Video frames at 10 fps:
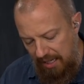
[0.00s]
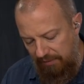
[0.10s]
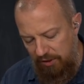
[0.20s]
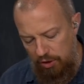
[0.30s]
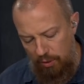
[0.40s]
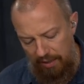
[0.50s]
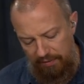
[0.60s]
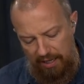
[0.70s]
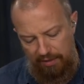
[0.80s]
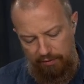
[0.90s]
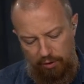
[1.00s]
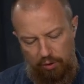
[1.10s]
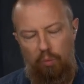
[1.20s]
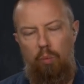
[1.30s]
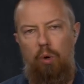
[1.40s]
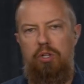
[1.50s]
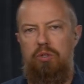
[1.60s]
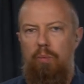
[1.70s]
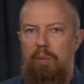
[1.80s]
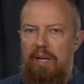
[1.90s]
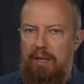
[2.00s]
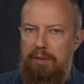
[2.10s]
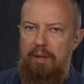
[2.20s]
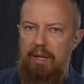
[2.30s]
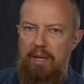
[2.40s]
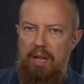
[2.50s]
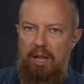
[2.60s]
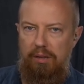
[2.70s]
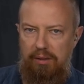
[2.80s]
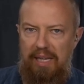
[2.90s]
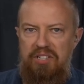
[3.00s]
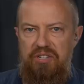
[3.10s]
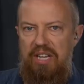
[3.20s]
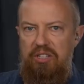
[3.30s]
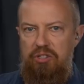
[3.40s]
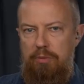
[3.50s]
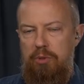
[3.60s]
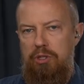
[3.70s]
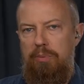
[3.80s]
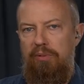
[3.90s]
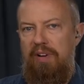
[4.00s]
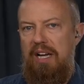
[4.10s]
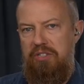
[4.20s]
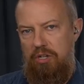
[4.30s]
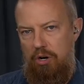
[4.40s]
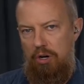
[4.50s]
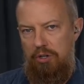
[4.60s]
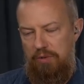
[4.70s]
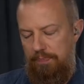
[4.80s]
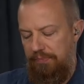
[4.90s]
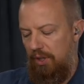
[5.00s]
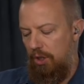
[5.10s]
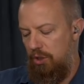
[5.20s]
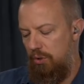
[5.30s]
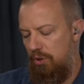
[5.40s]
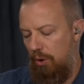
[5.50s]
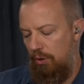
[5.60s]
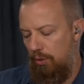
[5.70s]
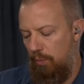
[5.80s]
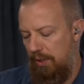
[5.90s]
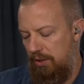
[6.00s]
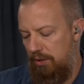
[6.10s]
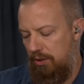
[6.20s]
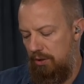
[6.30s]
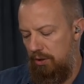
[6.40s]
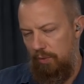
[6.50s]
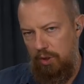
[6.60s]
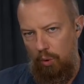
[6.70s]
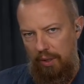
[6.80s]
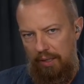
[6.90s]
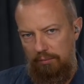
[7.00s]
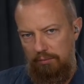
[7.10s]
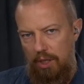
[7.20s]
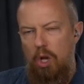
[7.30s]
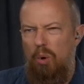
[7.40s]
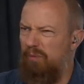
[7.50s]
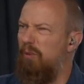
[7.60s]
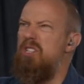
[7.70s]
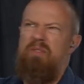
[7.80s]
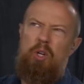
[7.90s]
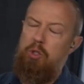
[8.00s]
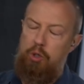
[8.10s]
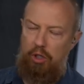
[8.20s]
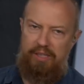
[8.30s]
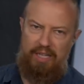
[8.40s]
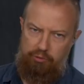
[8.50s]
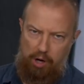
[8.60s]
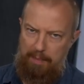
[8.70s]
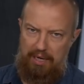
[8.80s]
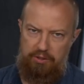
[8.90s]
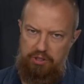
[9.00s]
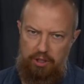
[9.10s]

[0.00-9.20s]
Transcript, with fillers: If you have ever worked with less than super, super fast cards, you know that when you're recording, well, first of all, you could get dropouts.